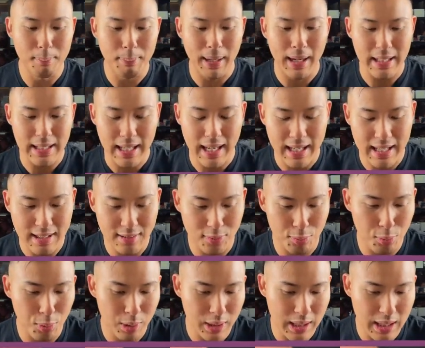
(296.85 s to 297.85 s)
But yeah,
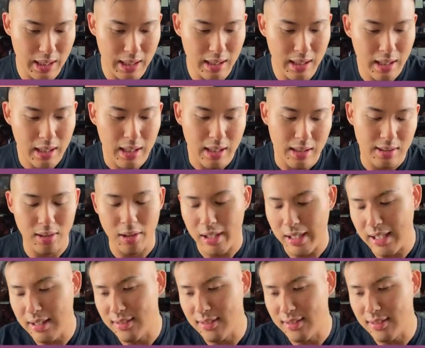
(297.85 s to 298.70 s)
his rookie, sorry,